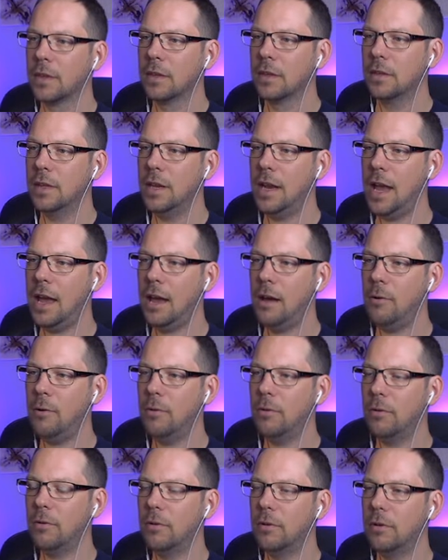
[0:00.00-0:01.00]
So
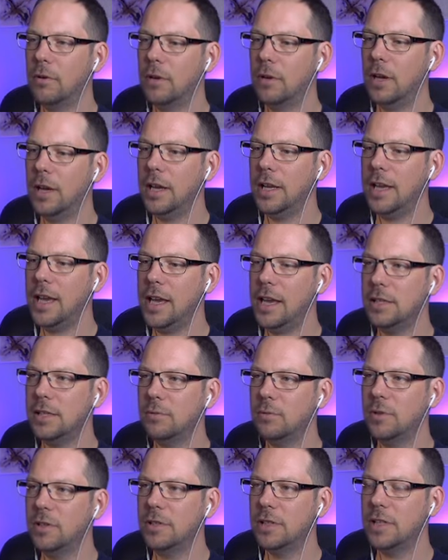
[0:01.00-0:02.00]
now, I guess
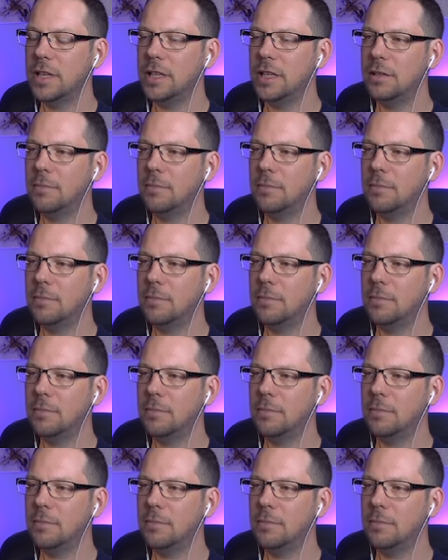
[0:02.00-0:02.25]
we just need